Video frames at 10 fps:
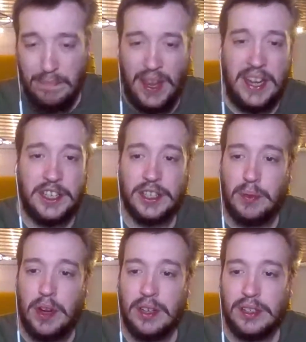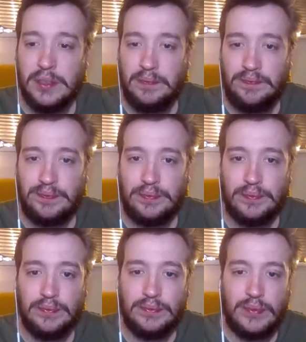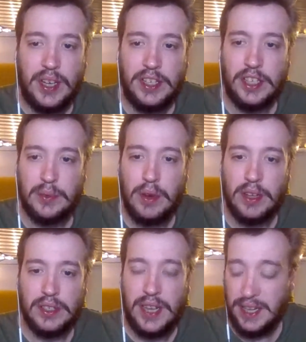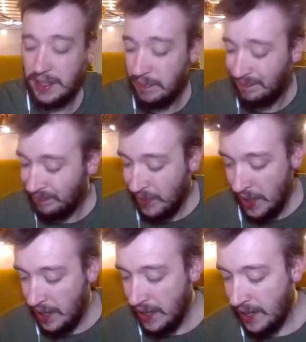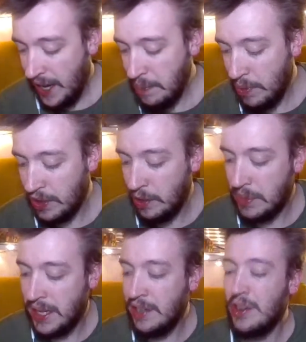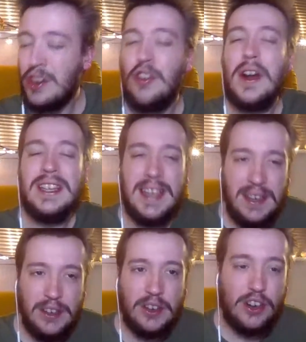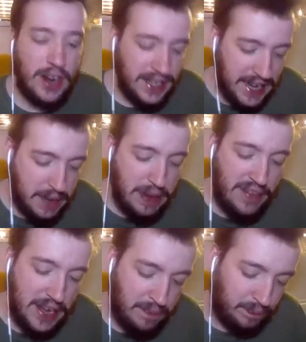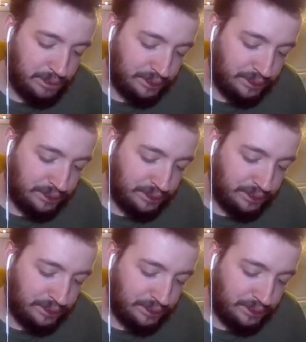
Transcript: And it just works. It just works. And 8.2%, not crazy ABV.